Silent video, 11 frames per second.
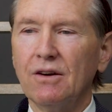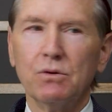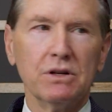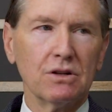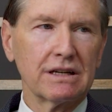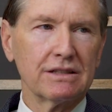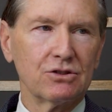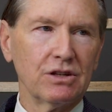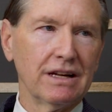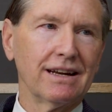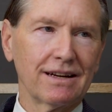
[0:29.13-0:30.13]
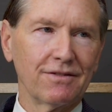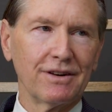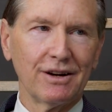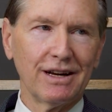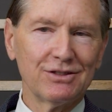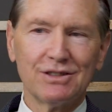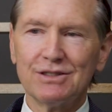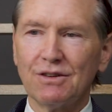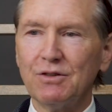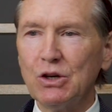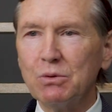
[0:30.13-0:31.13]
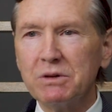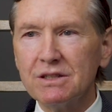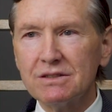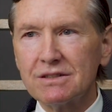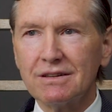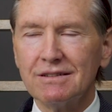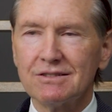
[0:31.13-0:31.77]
when you look at genetic variations of humans,